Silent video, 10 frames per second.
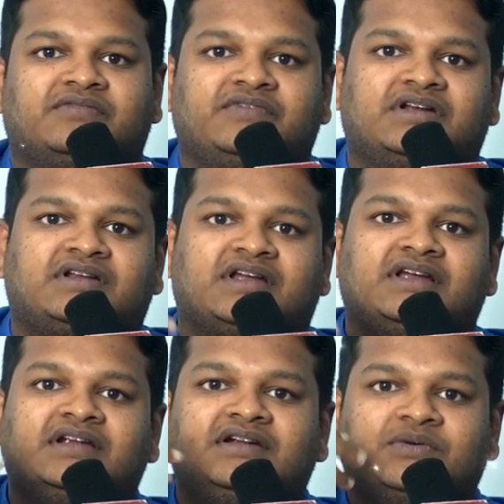We are
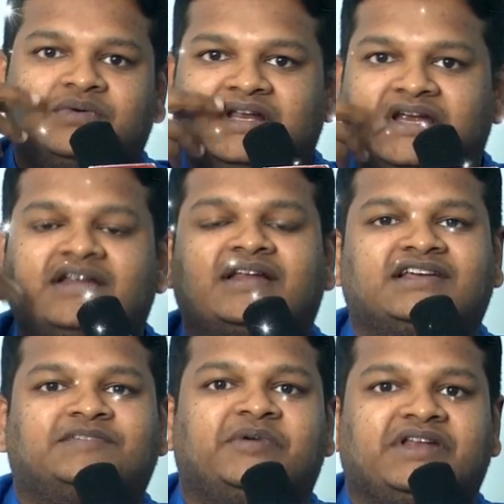trying to create an
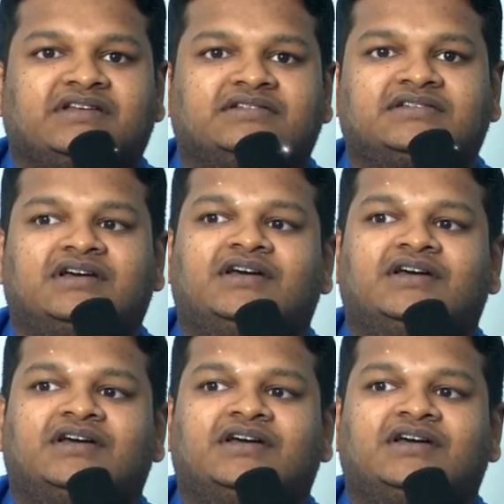experience.